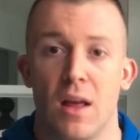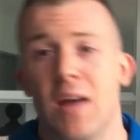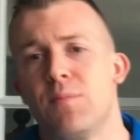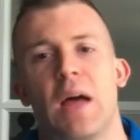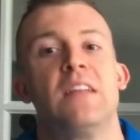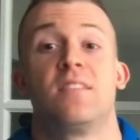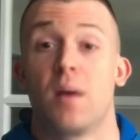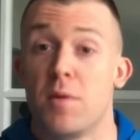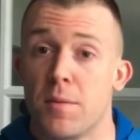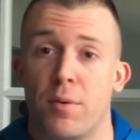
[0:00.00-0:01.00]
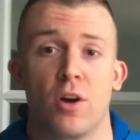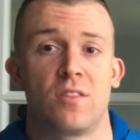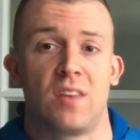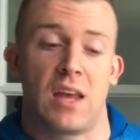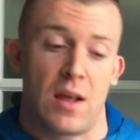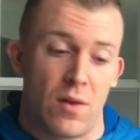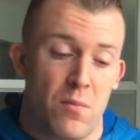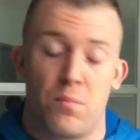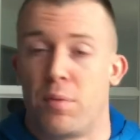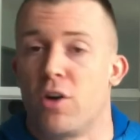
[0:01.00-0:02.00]
and some of the parts
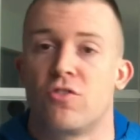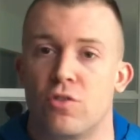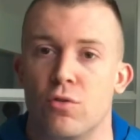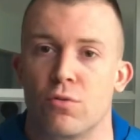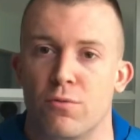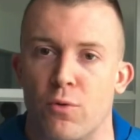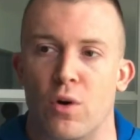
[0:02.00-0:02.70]
in parts 2 through 4.